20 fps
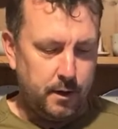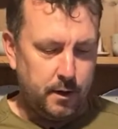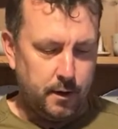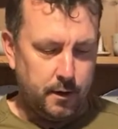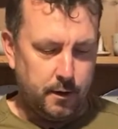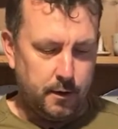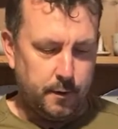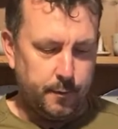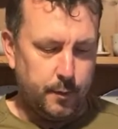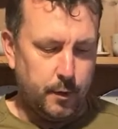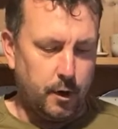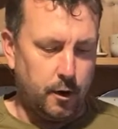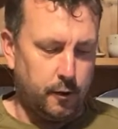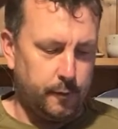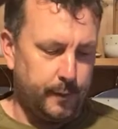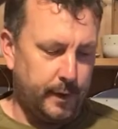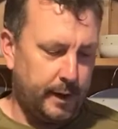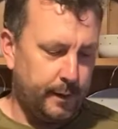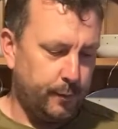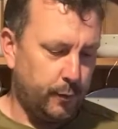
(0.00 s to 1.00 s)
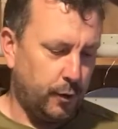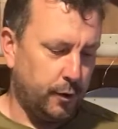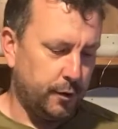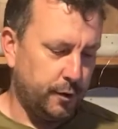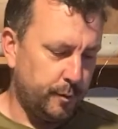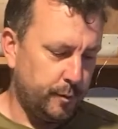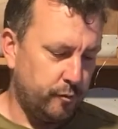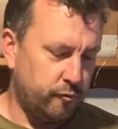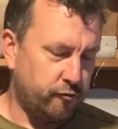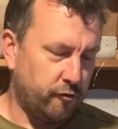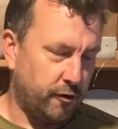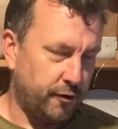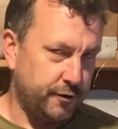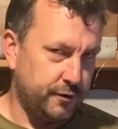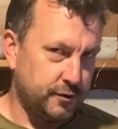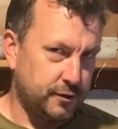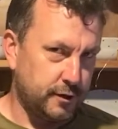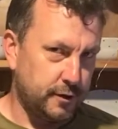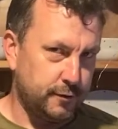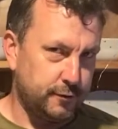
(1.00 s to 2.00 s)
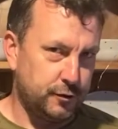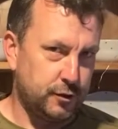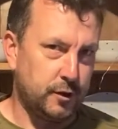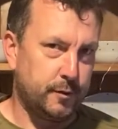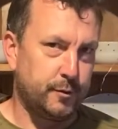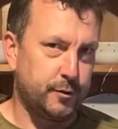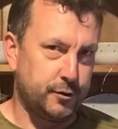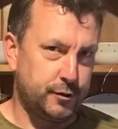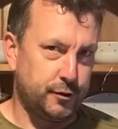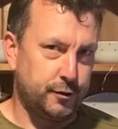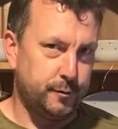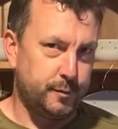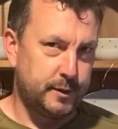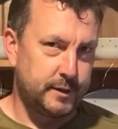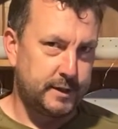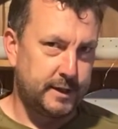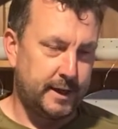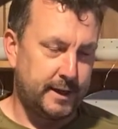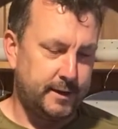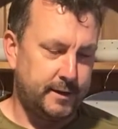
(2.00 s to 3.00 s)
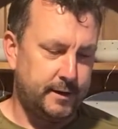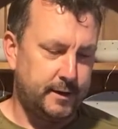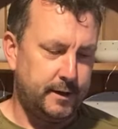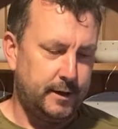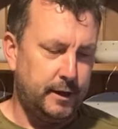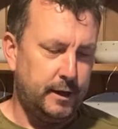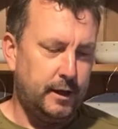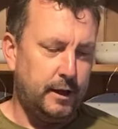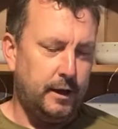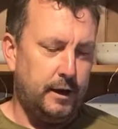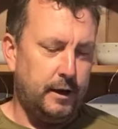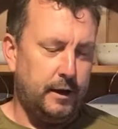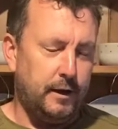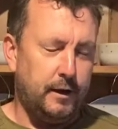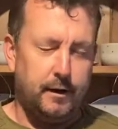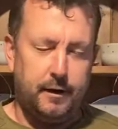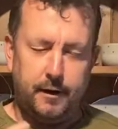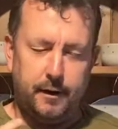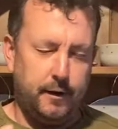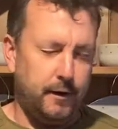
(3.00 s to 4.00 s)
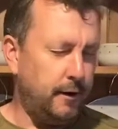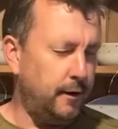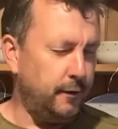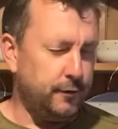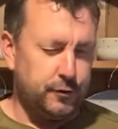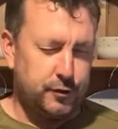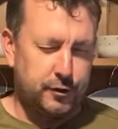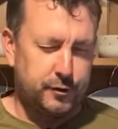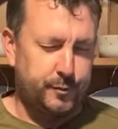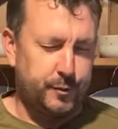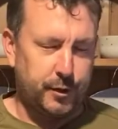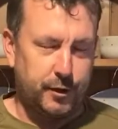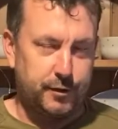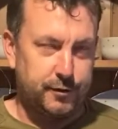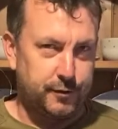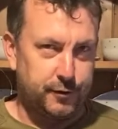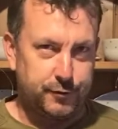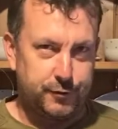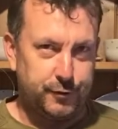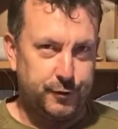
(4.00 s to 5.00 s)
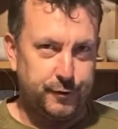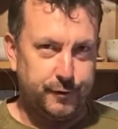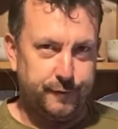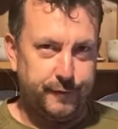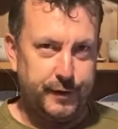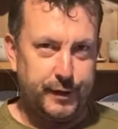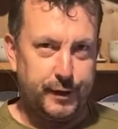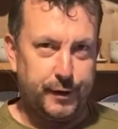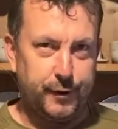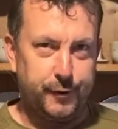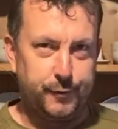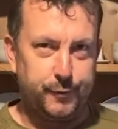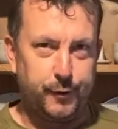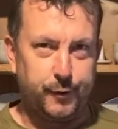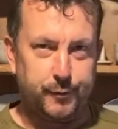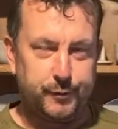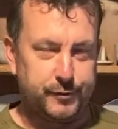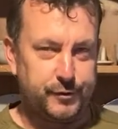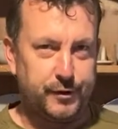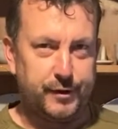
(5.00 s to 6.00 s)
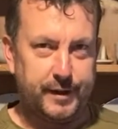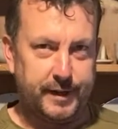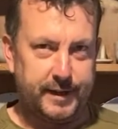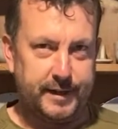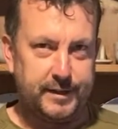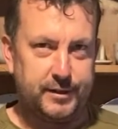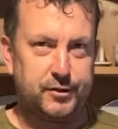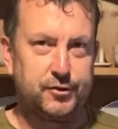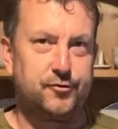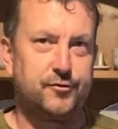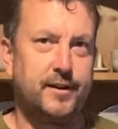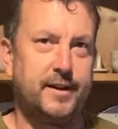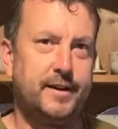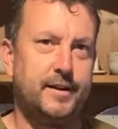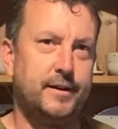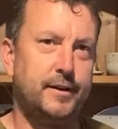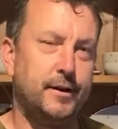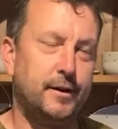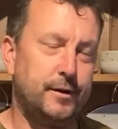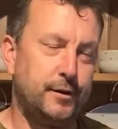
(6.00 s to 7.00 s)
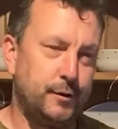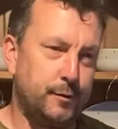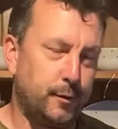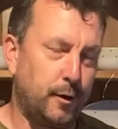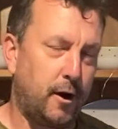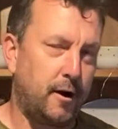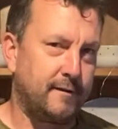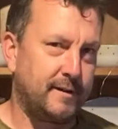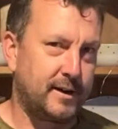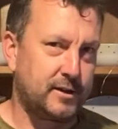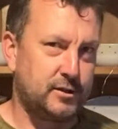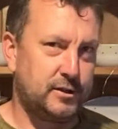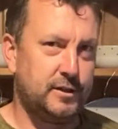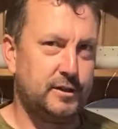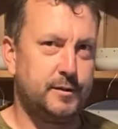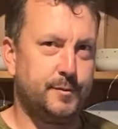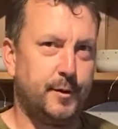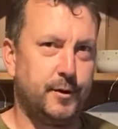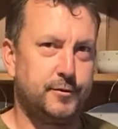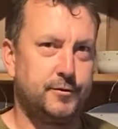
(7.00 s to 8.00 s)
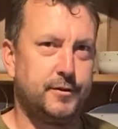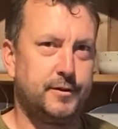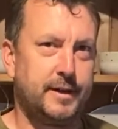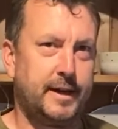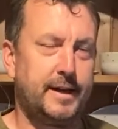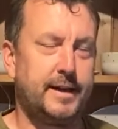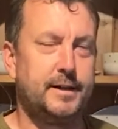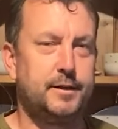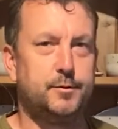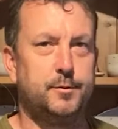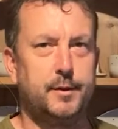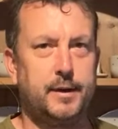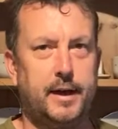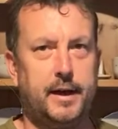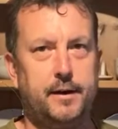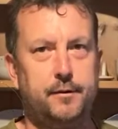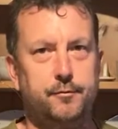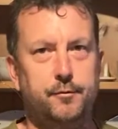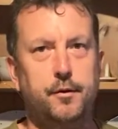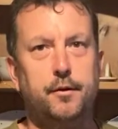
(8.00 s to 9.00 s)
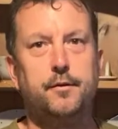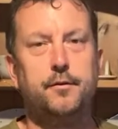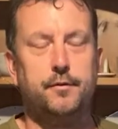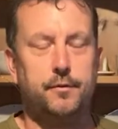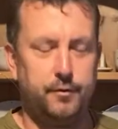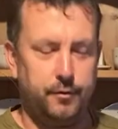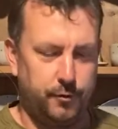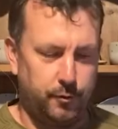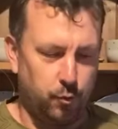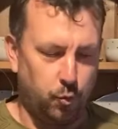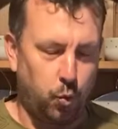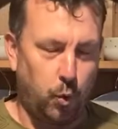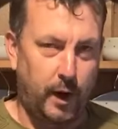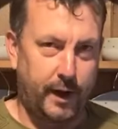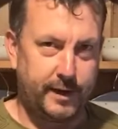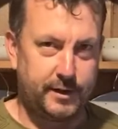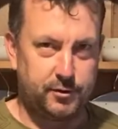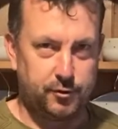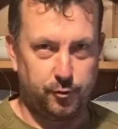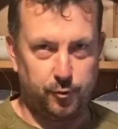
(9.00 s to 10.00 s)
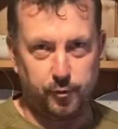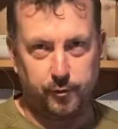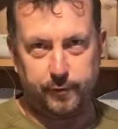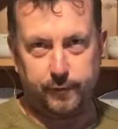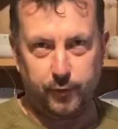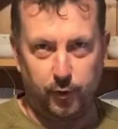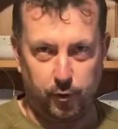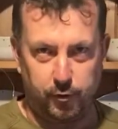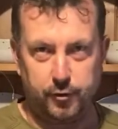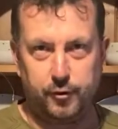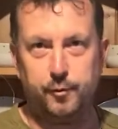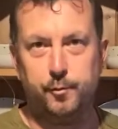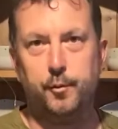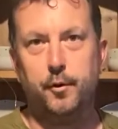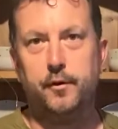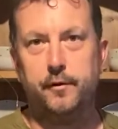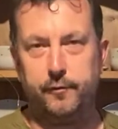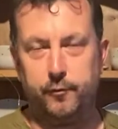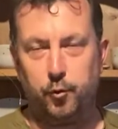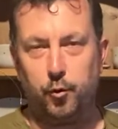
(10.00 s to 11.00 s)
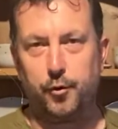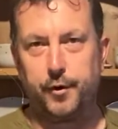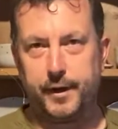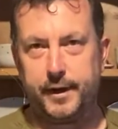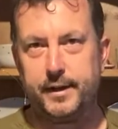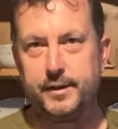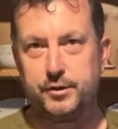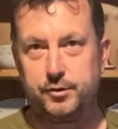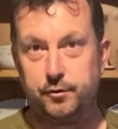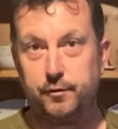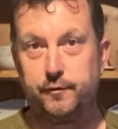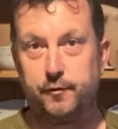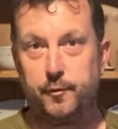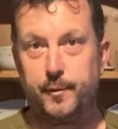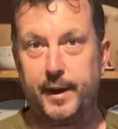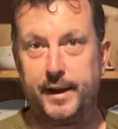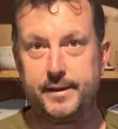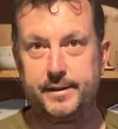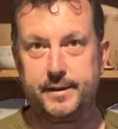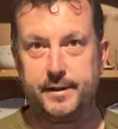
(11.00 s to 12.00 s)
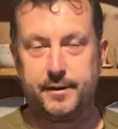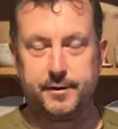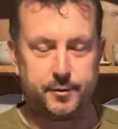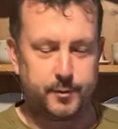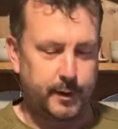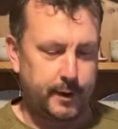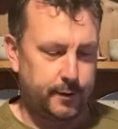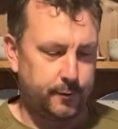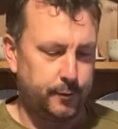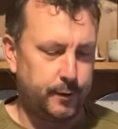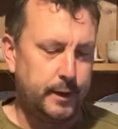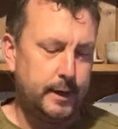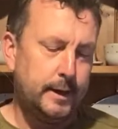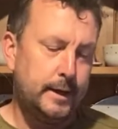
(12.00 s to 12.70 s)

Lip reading: I made my brine solution up at 2%, and just because I was doing the video, I wasn't thinking straight. You are actually supposed to take into account the weight or the volume of what it is you're fermenting as well.